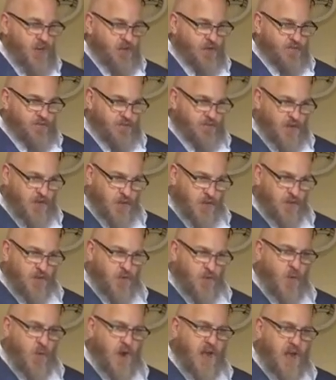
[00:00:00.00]
Feel
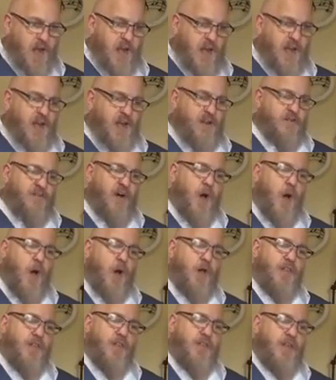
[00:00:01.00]
the weight of
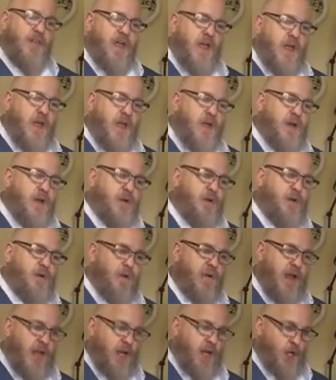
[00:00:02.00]
all their
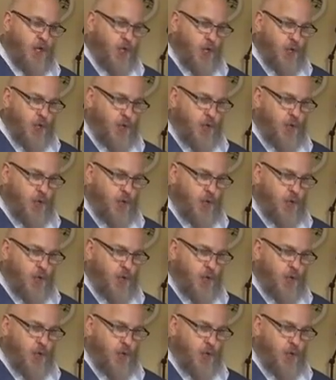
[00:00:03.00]
anger.